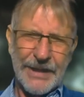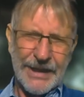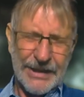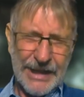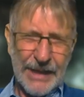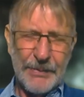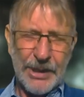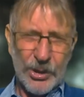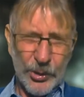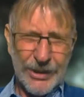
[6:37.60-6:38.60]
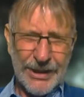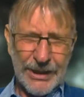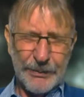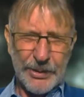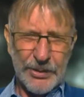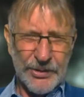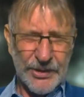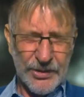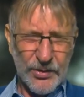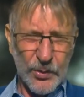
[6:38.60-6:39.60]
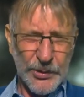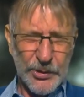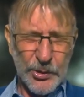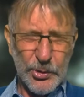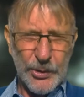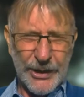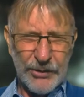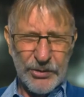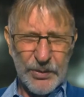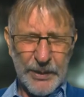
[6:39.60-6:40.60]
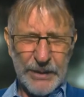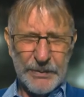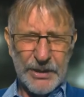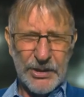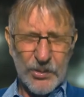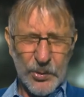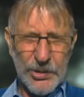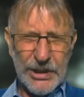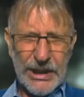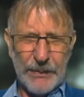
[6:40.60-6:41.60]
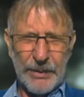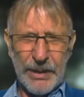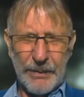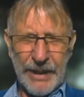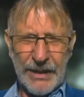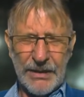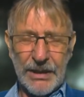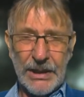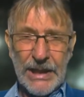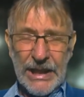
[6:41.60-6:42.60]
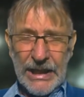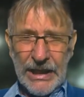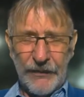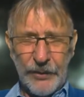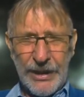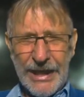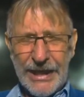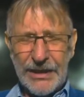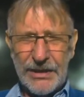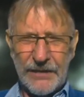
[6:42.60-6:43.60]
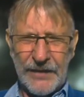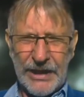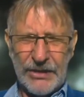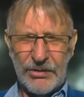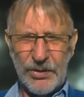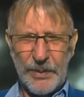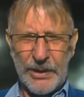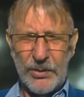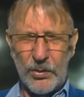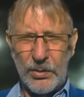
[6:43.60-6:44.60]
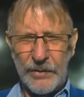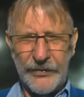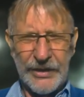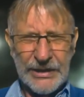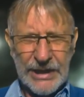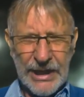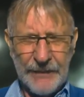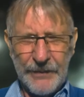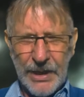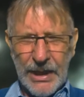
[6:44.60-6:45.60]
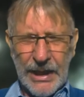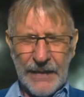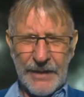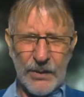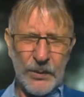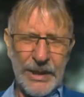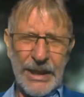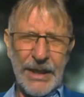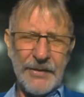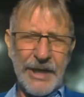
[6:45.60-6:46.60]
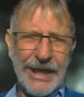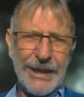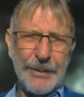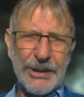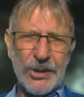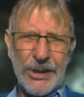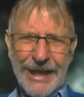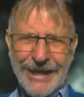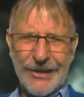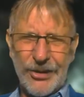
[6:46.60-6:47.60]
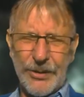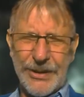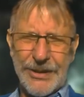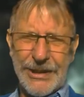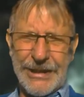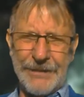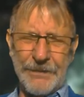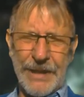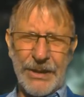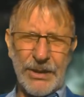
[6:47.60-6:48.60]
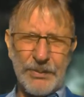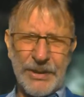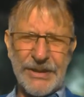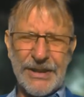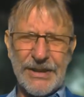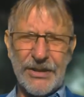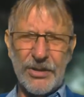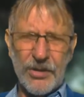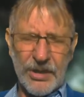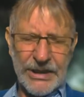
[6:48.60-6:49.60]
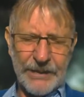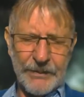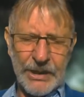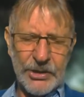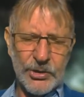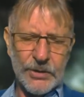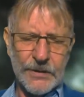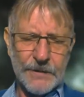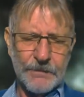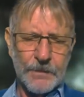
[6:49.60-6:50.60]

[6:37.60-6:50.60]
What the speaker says: It can be a good thing, because it's always good to introspect, but it also can be a bad thing if we negatively introspect all of the time, and then we allow the enemy to lie to us, and it brings us into condemnations.